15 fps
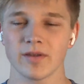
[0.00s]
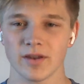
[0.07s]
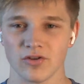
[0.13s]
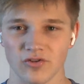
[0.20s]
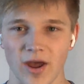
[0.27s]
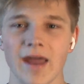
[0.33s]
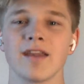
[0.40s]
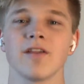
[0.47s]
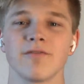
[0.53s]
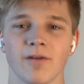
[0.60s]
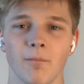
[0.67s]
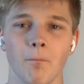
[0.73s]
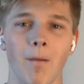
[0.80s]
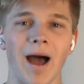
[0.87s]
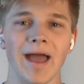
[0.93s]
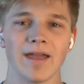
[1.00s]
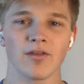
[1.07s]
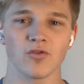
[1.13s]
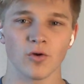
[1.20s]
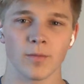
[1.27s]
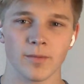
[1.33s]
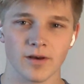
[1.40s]
detracted from my
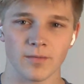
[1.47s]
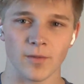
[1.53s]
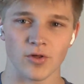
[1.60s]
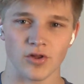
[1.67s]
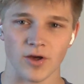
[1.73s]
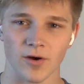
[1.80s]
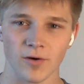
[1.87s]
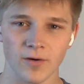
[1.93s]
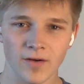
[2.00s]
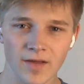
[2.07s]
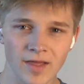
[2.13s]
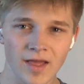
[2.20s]
enjoyment of the show.